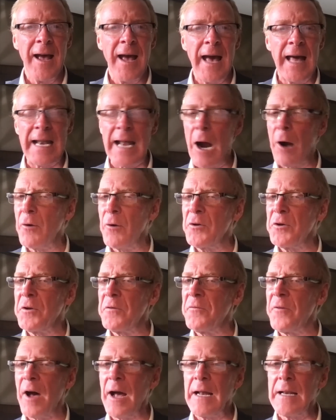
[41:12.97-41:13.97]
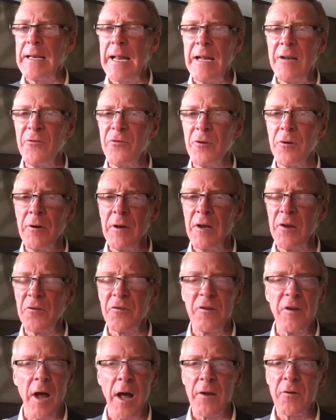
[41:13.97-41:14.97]
And our divine nature
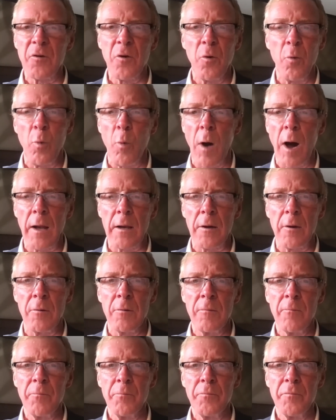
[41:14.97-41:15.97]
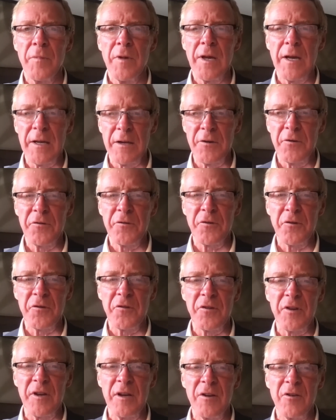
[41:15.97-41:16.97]
is not to wallow, it is to
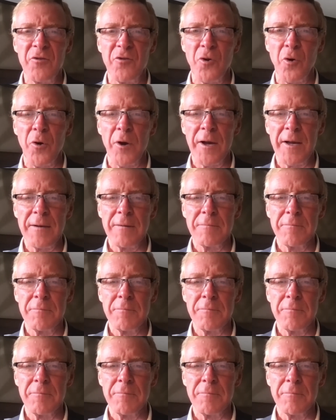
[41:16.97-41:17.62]
seek joy.